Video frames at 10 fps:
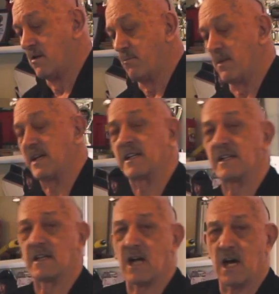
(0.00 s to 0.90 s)

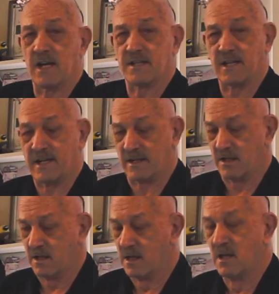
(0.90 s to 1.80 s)
making
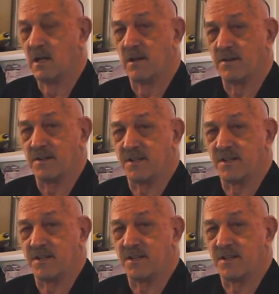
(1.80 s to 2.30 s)
contact. The